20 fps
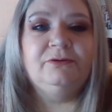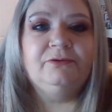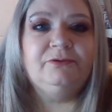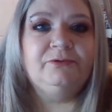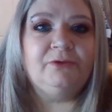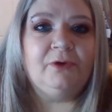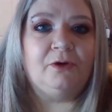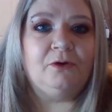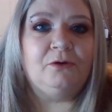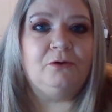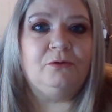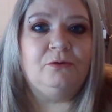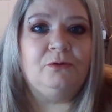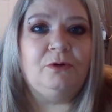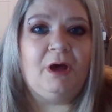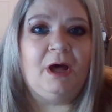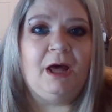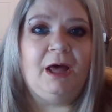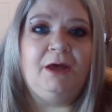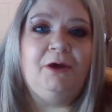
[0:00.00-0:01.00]

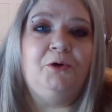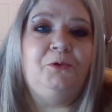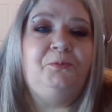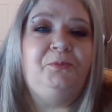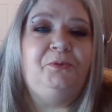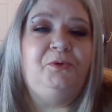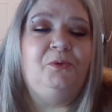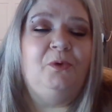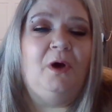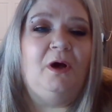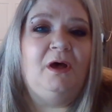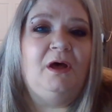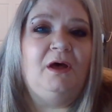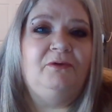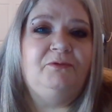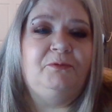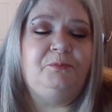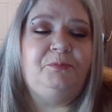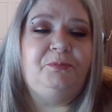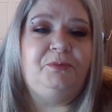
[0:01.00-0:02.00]
So I hope you all
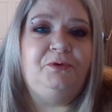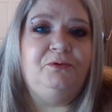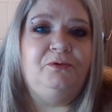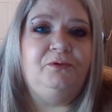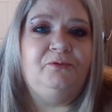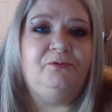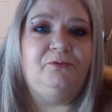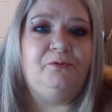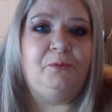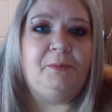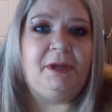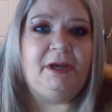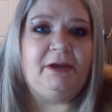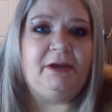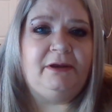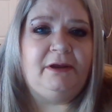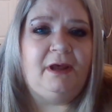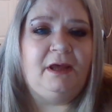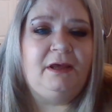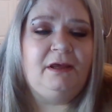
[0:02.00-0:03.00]
have a beautiful
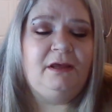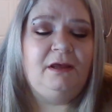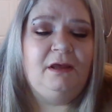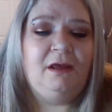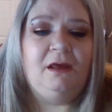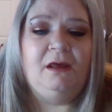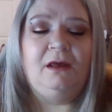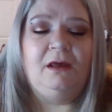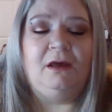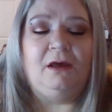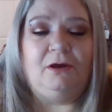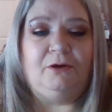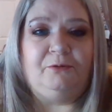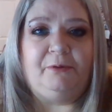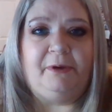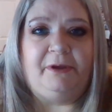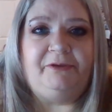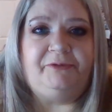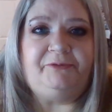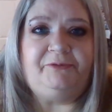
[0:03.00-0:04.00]
Monday, a
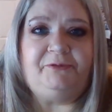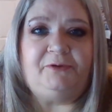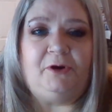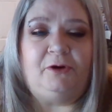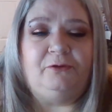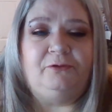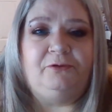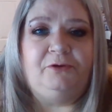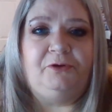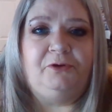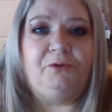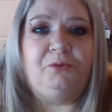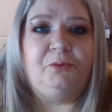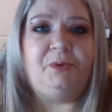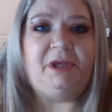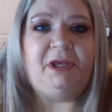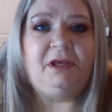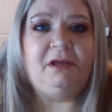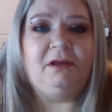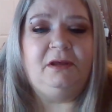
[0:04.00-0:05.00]
great start to your
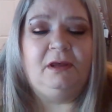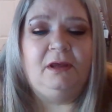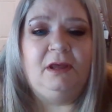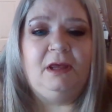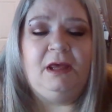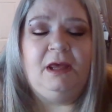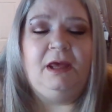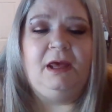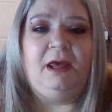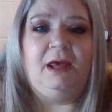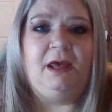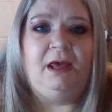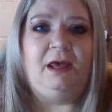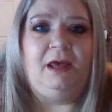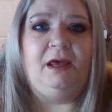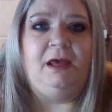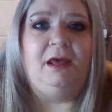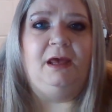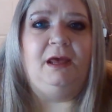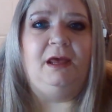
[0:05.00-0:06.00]
week,
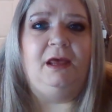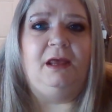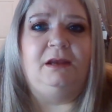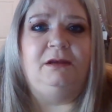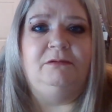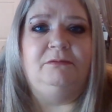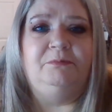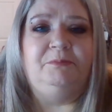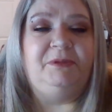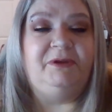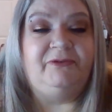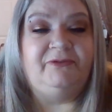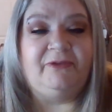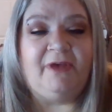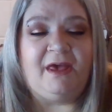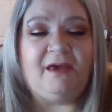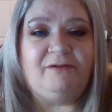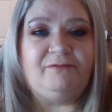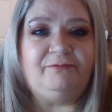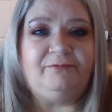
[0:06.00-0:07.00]
and be
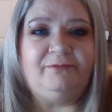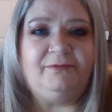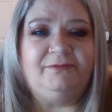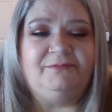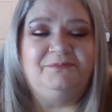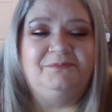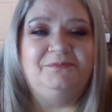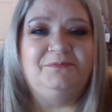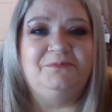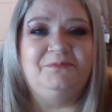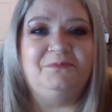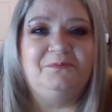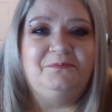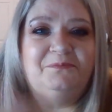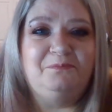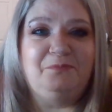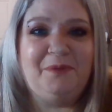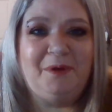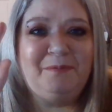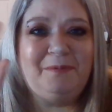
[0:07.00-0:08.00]
safe.
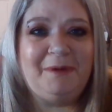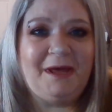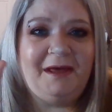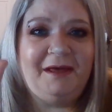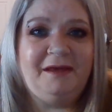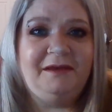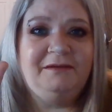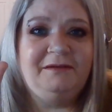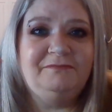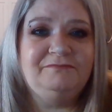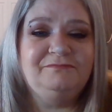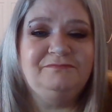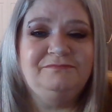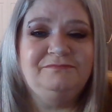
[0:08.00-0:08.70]
Bye-bye.